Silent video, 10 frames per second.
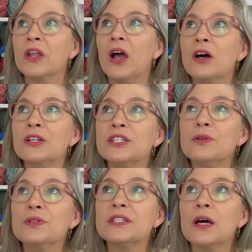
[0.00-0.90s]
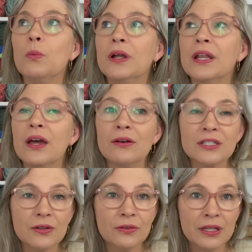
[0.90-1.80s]
Also, someone
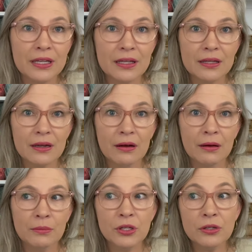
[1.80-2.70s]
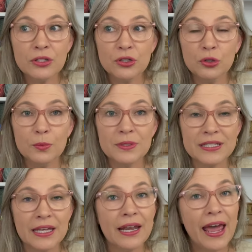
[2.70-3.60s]
else on um, YouTube
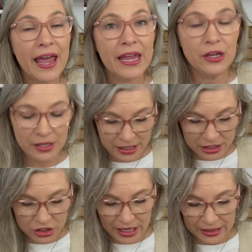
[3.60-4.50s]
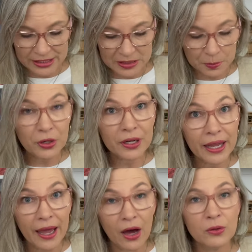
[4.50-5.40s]
said, hey, you need to check this book
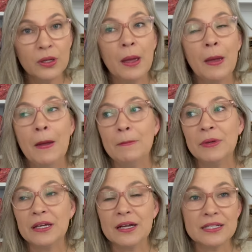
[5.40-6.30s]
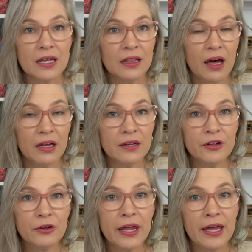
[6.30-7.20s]
out because a lot of
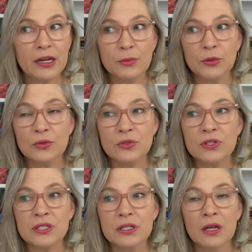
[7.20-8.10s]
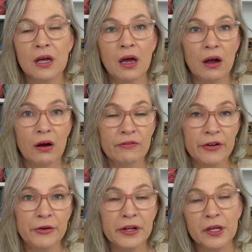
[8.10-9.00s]
their animals are
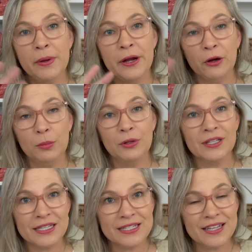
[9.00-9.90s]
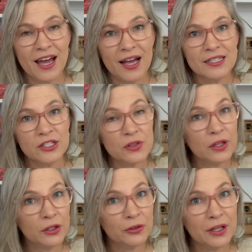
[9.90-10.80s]
very comparable in size to the
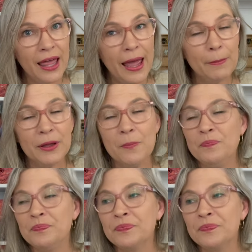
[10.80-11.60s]
Luna Lapin